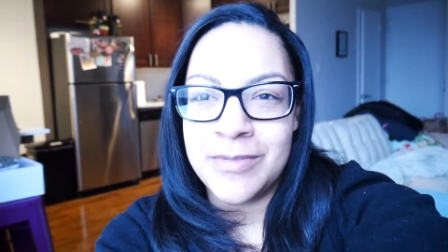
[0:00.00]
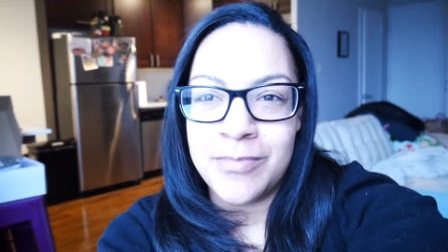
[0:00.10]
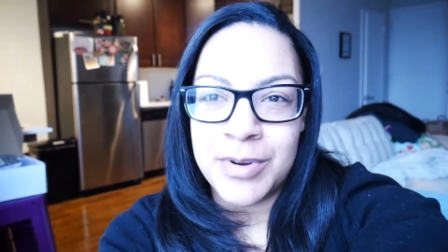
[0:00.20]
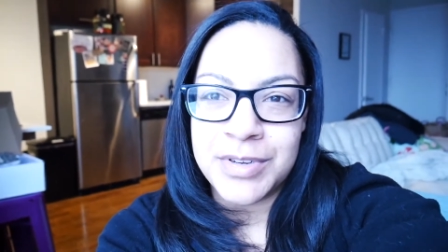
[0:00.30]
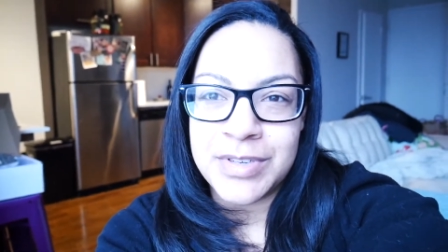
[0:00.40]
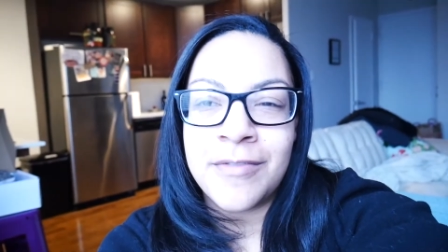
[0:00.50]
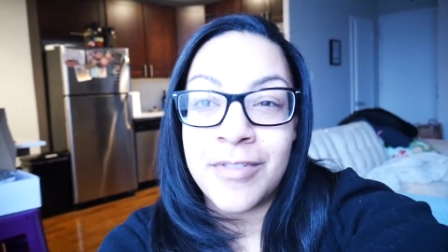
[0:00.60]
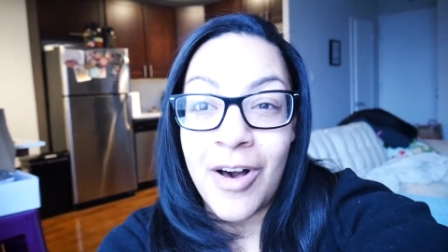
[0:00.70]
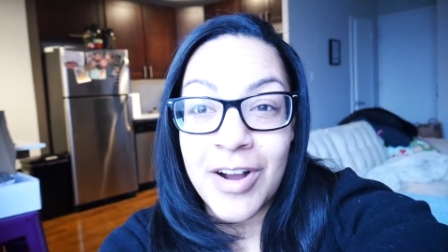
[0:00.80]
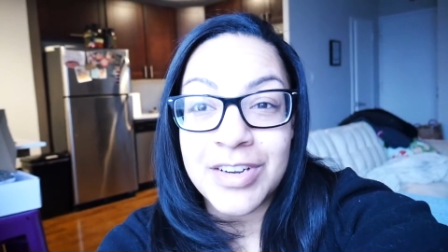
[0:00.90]
Produce a
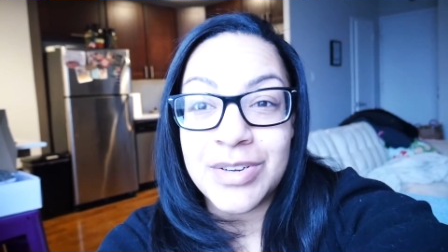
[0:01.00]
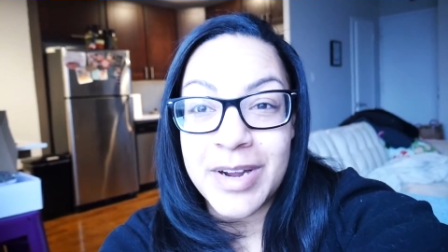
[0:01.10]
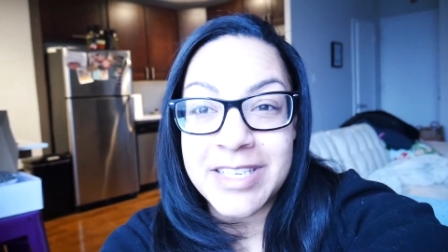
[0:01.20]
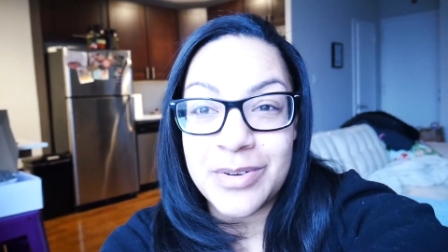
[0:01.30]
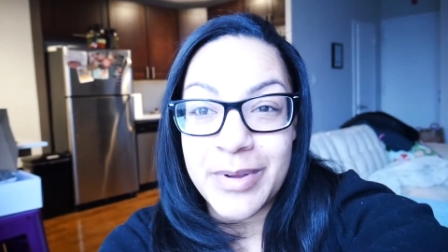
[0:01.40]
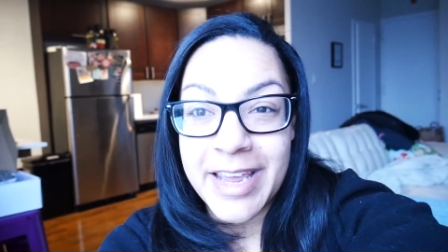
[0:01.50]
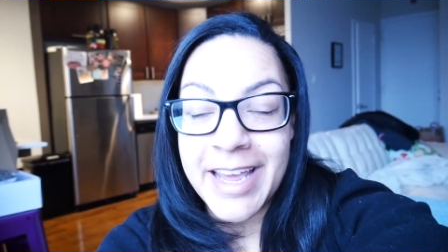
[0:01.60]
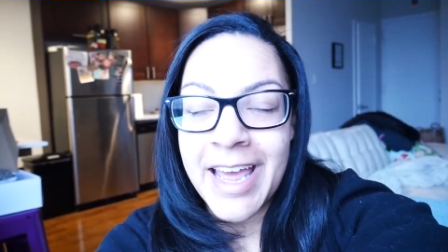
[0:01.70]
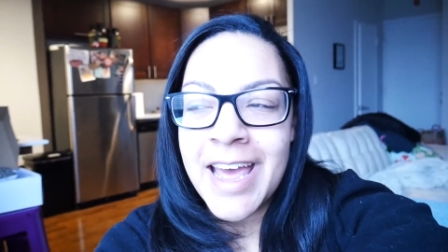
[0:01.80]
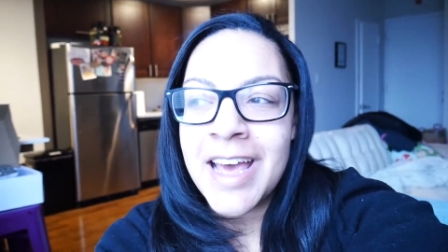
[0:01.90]
vlog twice a
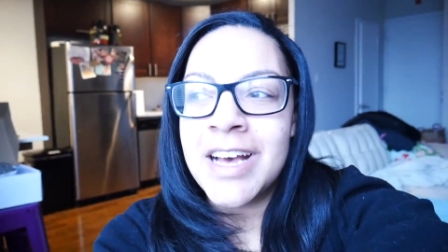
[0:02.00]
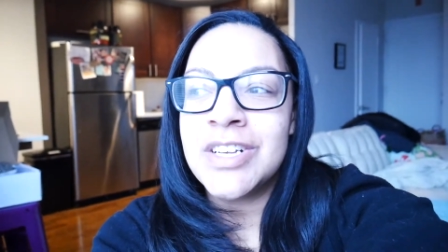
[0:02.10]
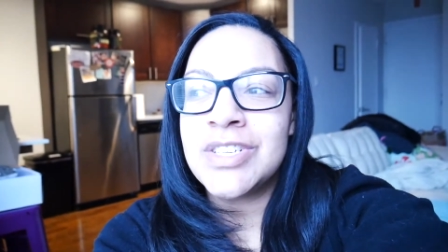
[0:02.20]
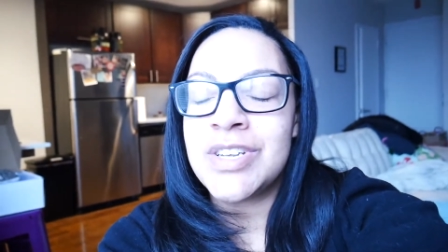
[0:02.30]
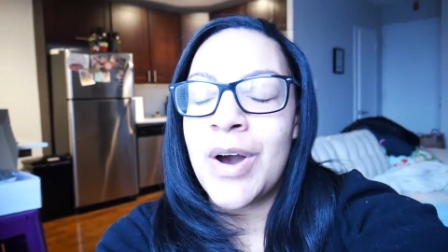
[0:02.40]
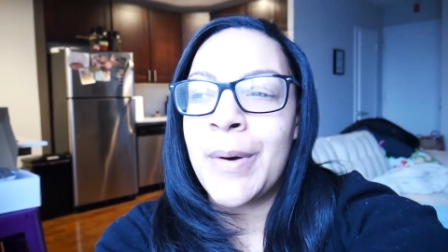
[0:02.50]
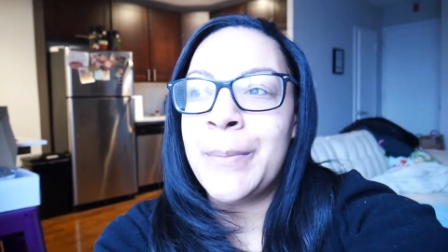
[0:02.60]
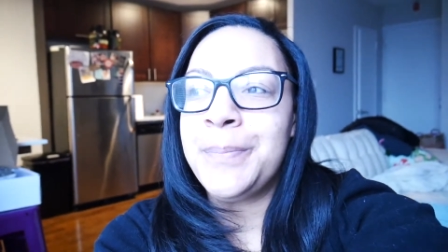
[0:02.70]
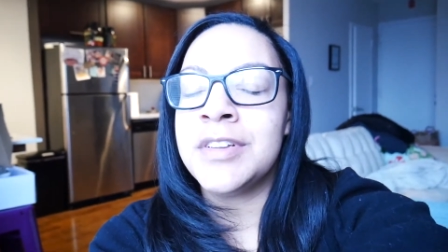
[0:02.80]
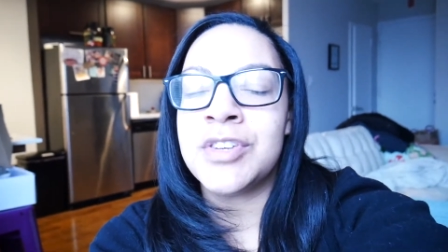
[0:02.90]
week.
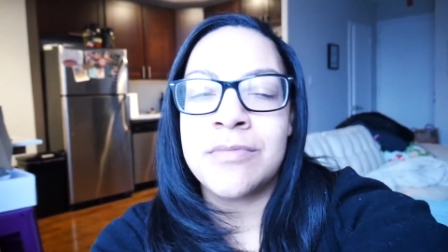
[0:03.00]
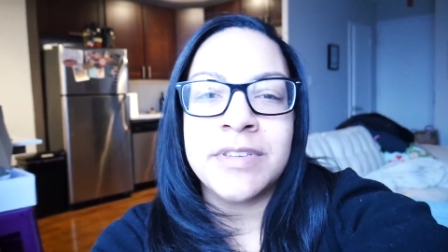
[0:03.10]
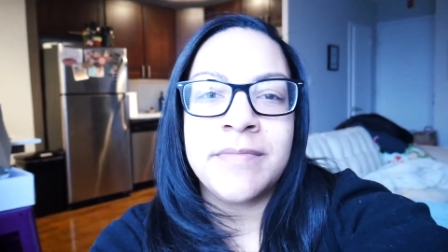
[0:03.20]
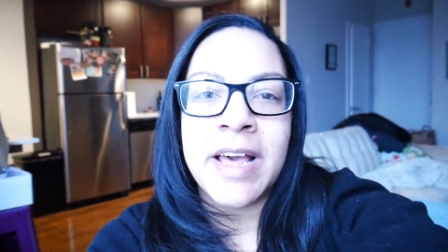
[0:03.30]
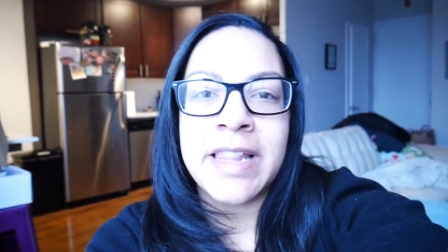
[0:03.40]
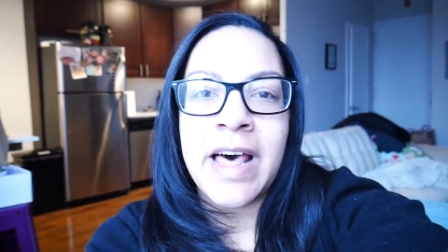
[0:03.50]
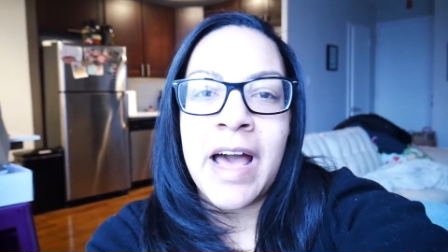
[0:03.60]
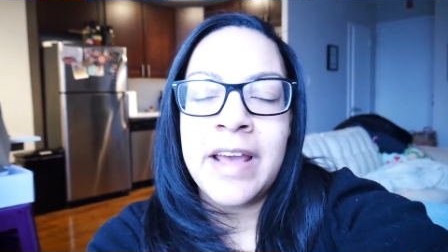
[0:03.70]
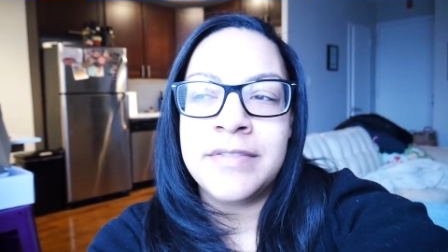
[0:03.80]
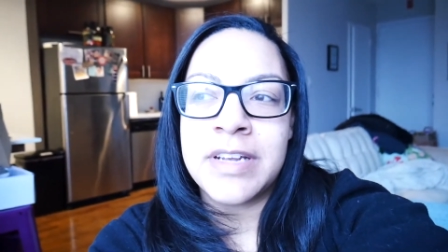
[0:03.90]
So in terms of my
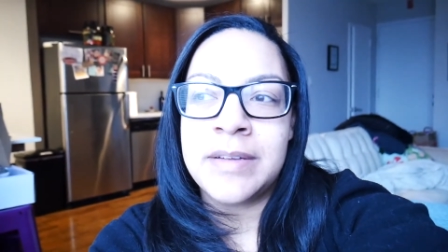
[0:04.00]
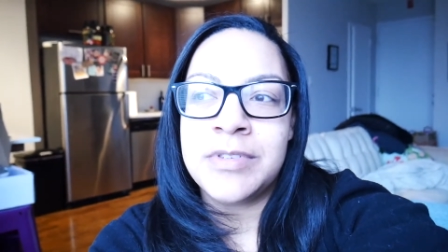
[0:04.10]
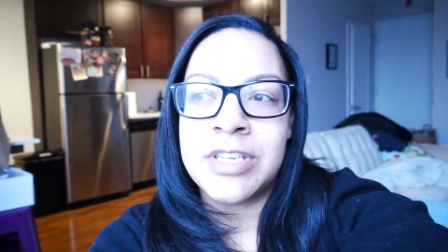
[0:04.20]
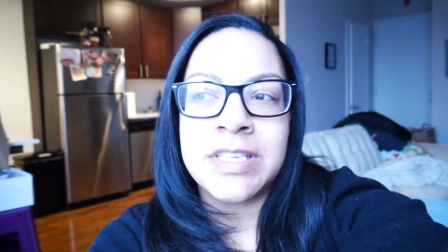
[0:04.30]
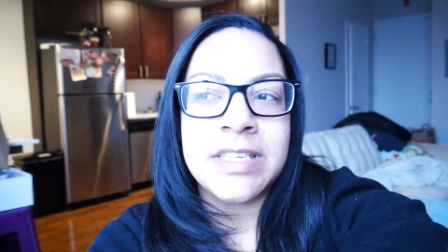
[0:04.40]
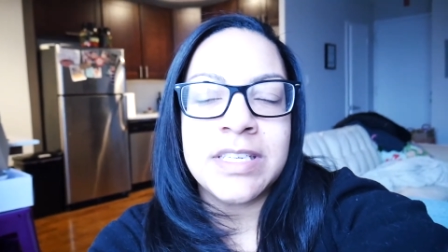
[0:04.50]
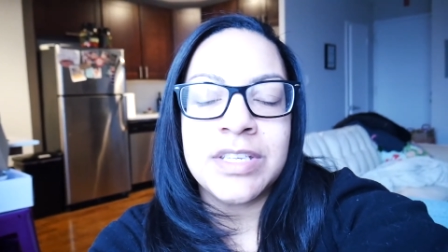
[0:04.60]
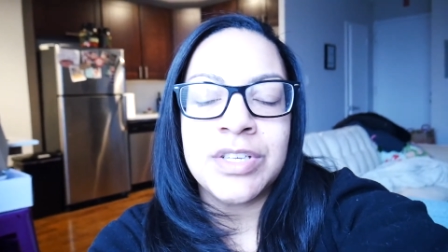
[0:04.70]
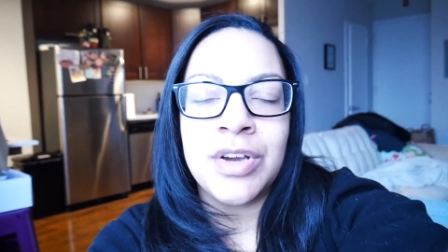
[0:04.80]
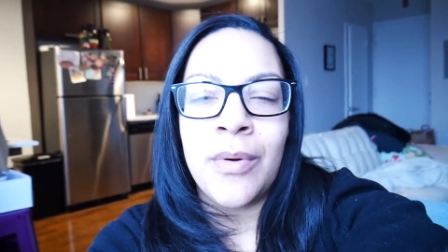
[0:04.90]
lives, I'm
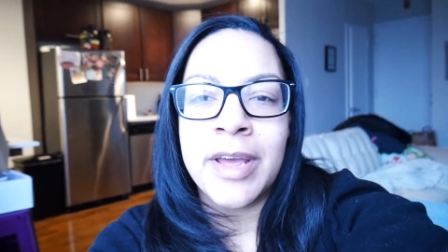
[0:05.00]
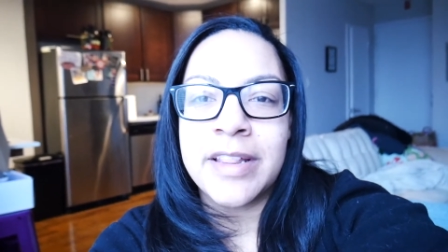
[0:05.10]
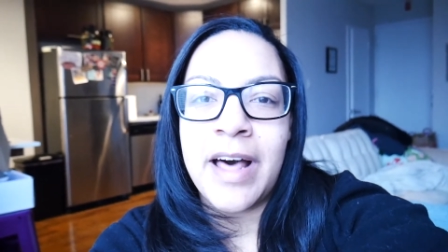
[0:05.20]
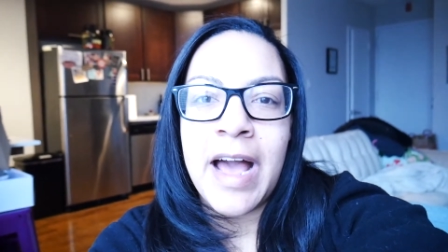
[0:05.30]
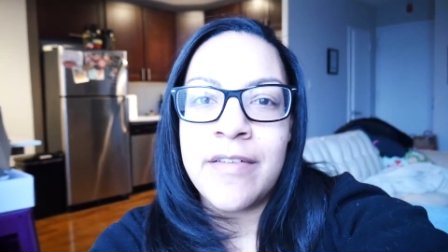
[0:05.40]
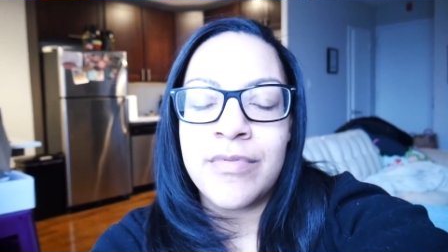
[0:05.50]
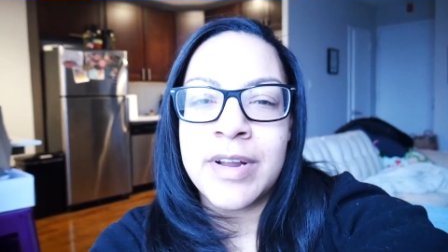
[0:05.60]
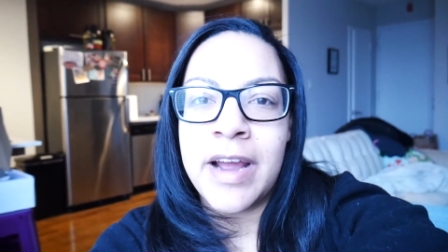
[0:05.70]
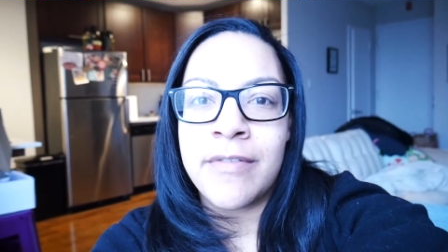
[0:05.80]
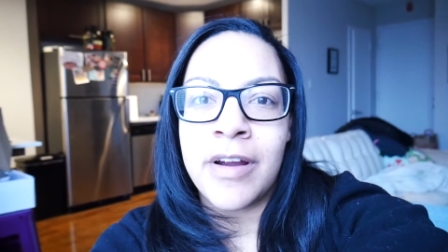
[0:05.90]
just going live
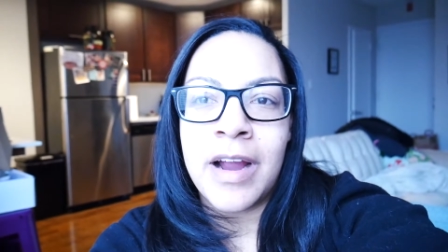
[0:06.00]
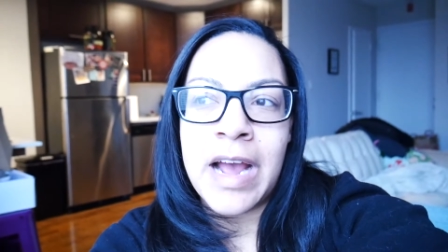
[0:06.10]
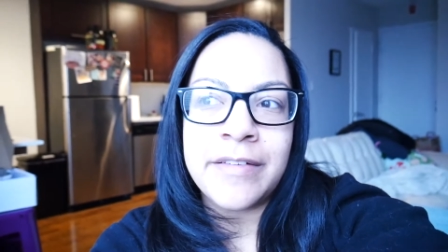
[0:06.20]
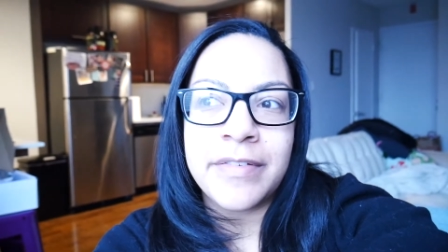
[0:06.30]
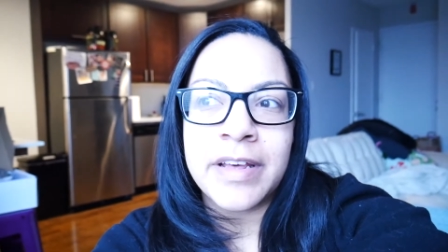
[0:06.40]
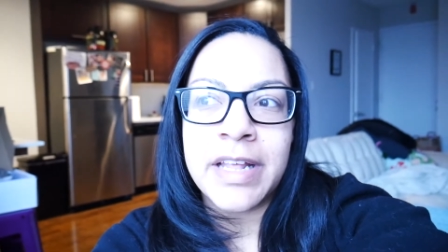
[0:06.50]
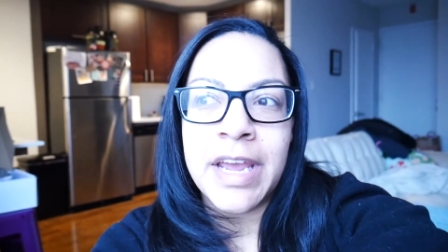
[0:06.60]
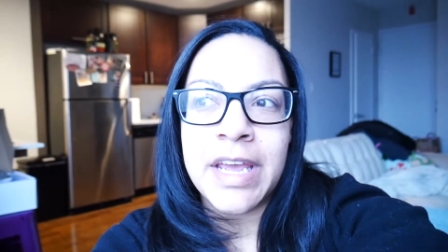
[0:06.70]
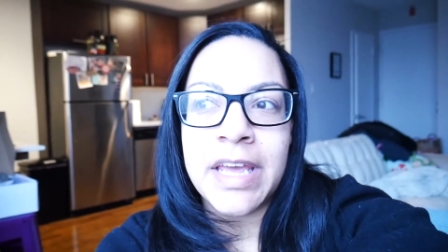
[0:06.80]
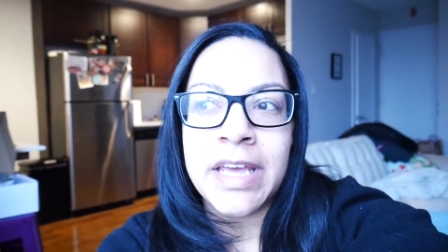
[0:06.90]
whenever I feel
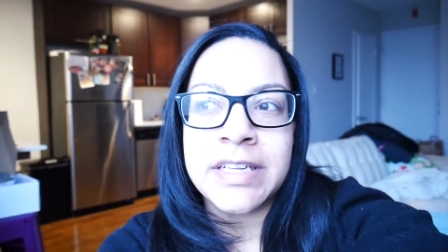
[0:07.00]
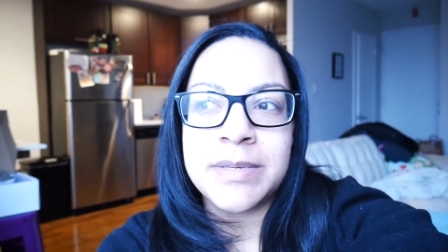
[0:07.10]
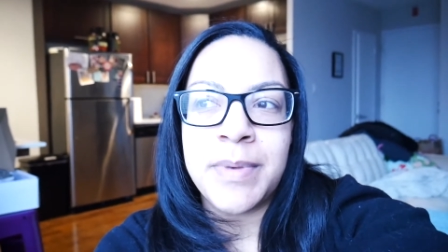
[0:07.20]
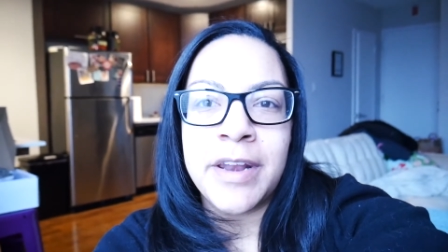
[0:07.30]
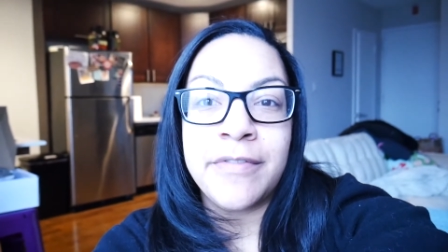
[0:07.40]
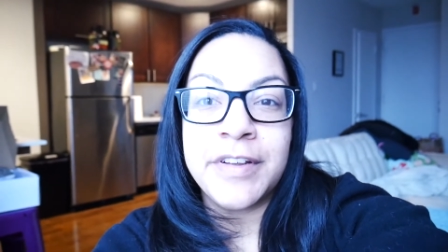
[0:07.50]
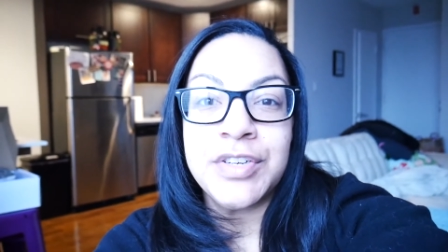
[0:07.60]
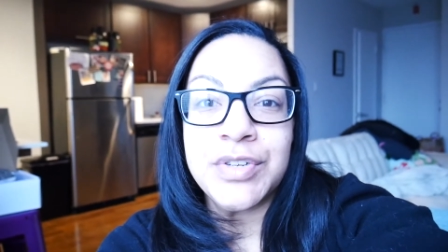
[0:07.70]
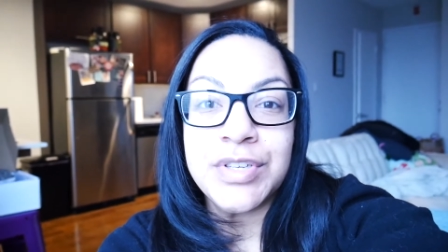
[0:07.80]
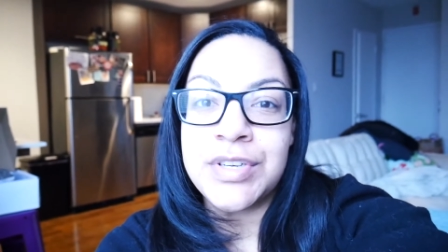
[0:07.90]
like it's
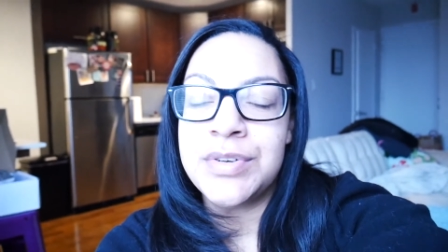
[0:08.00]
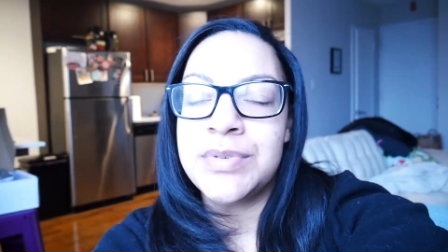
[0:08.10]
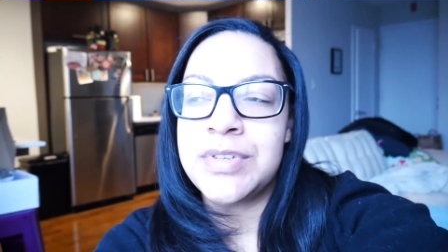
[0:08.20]
beneficial to.